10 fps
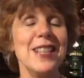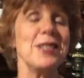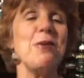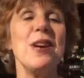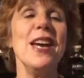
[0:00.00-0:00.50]
It's
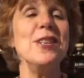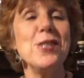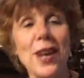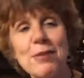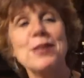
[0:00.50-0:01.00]
okay.
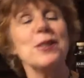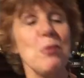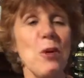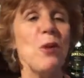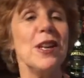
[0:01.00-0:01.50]

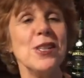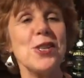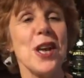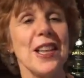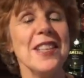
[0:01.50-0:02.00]
Jameson won't get
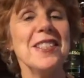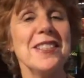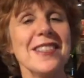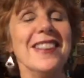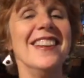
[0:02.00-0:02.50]
jealous.